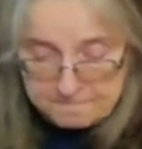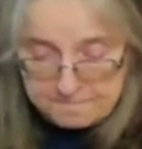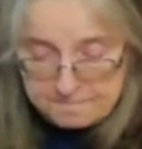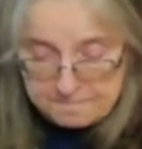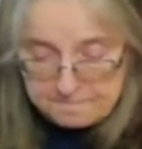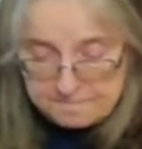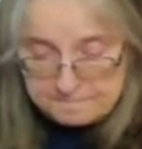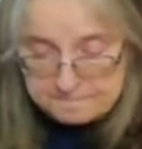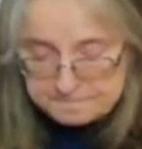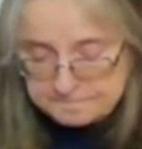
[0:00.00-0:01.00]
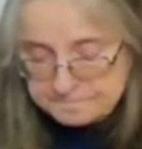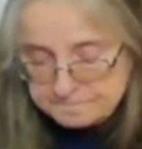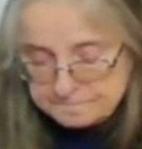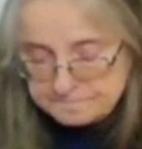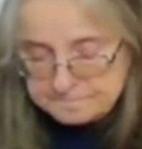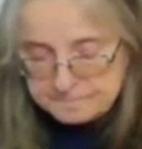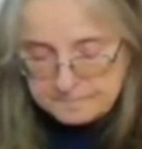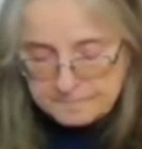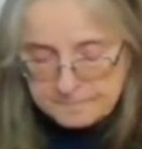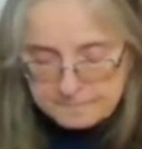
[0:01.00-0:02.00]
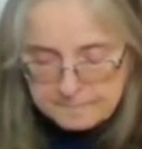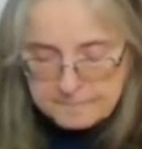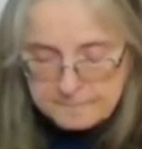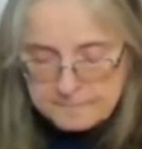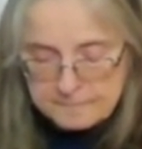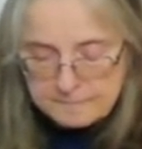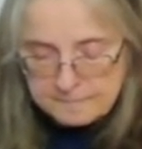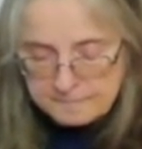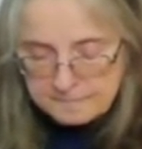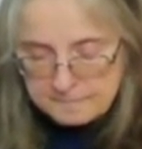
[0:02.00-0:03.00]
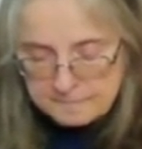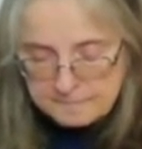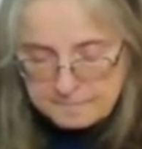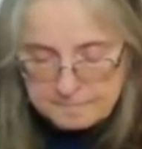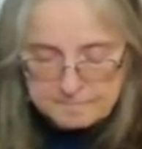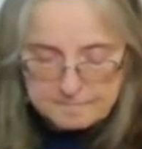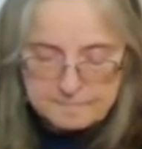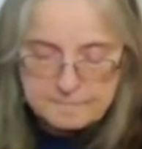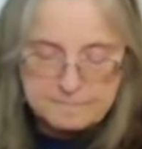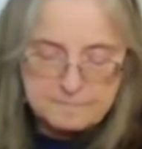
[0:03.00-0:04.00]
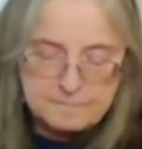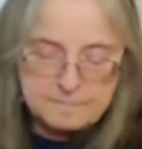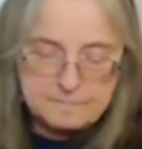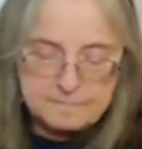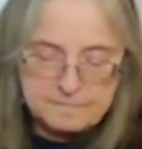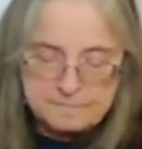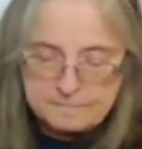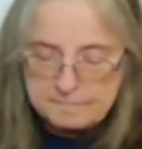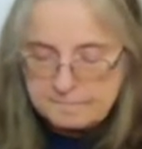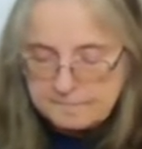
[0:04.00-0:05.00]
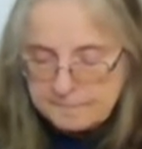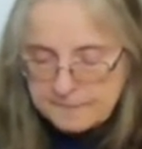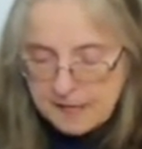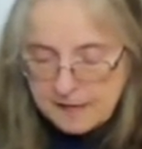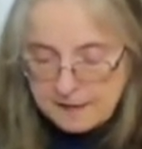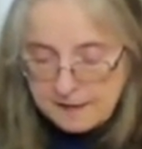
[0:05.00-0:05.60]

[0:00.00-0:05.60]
Nobody speaks.